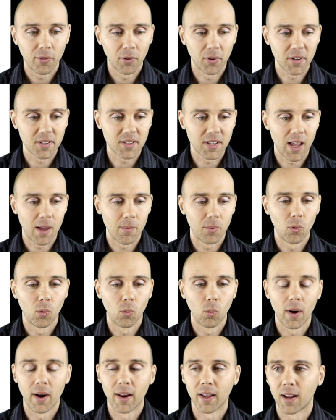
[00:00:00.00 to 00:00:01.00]
for
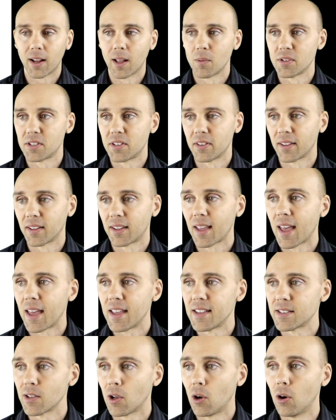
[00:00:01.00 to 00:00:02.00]
example when it comes to the
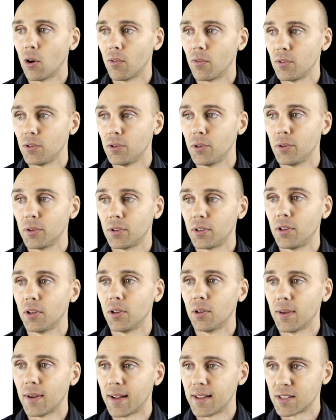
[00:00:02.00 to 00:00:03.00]
case of
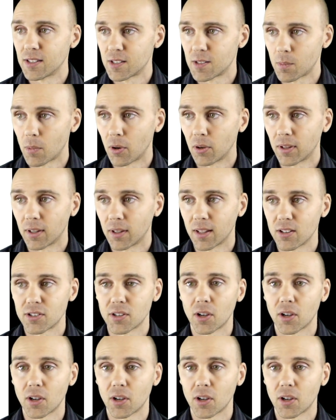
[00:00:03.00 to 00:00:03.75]
UQ and smoking.